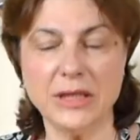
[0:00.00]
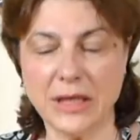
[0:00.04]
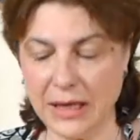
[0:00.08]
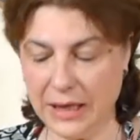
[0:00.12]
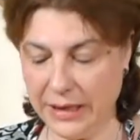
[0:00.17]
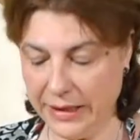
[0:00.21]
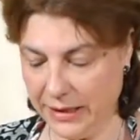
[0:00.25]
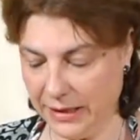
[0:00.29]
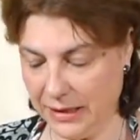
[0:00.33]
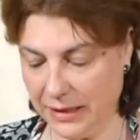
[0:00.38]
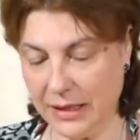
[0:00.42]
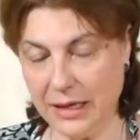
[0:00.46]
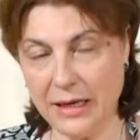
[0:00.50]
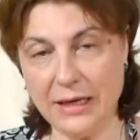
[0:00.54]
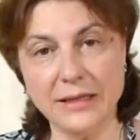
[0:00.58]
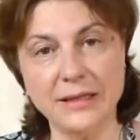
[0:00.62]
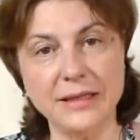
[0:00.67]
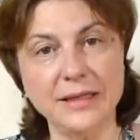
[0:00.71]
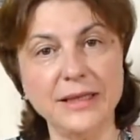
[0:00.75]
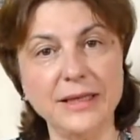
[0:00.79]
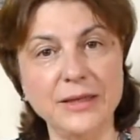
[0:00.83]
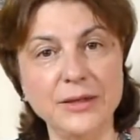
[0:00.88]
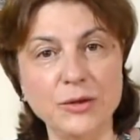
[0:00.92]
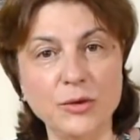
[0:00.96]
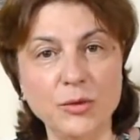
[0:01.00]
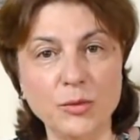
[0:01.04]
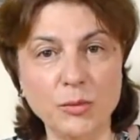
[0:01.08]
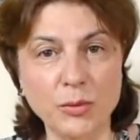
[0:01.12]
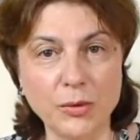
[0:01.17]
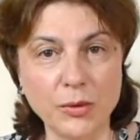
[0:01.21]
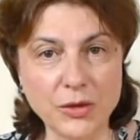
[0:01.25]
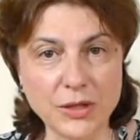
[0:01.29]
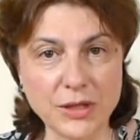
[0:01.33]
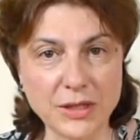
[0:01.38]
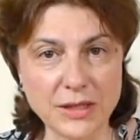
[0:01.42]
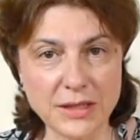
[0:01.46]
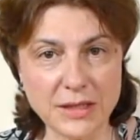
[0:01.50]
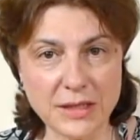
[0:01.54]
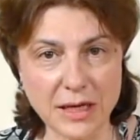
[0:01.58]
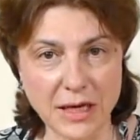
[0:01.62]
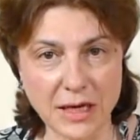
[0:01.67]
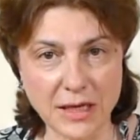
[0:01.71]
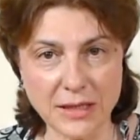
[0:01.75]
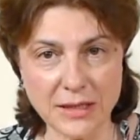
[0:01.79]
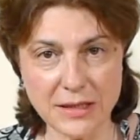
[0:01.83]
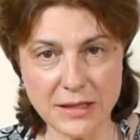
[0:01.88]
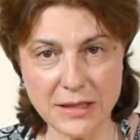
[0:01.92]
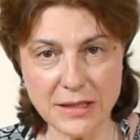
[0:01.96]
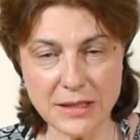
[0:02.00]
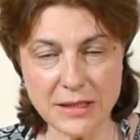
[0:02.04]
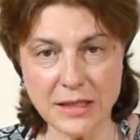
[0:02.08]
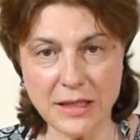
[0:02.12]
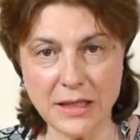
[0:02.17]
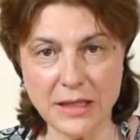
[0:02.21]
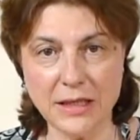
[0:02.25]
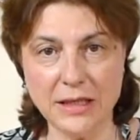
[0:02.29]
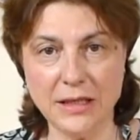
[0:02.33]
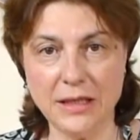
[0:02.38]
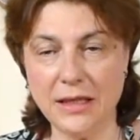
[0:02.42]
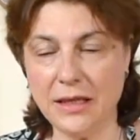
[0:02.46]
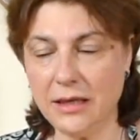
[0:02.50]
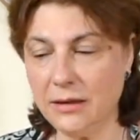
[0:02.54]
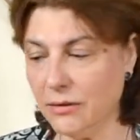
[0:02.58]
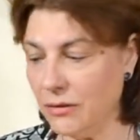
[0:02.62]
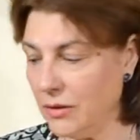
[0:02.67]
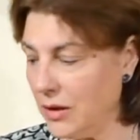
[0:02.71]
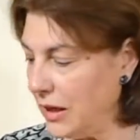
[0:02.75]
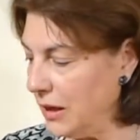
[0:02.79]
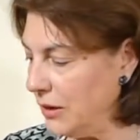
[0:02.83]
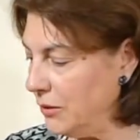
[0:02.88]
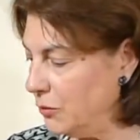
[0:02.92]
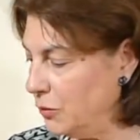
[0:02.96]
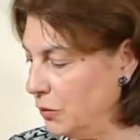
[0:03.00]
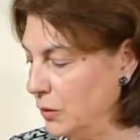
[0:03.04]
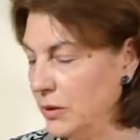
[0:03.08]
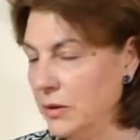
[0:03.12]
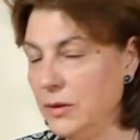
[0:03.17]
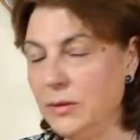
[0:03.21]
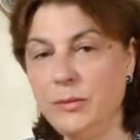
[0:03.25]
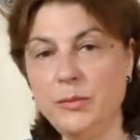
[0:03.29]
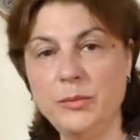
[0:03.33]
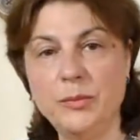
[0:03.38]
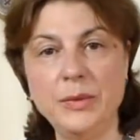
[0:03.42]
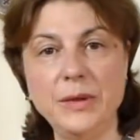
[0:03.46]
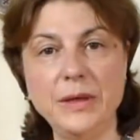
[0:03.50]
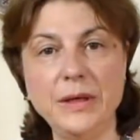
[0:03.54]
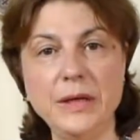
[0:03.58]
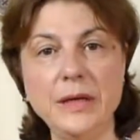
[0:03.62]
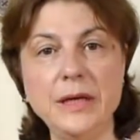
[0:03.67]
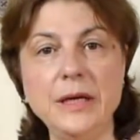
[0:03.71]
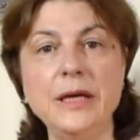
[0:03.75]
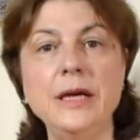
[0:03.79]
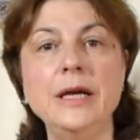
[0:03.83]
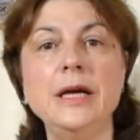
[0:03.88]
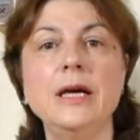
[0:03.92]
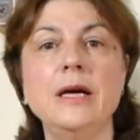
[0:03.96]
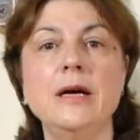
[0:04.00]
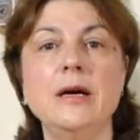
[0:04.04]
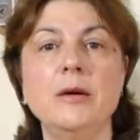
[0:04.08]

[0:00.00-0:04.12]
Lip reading: I cut into portion sizes, and now I will be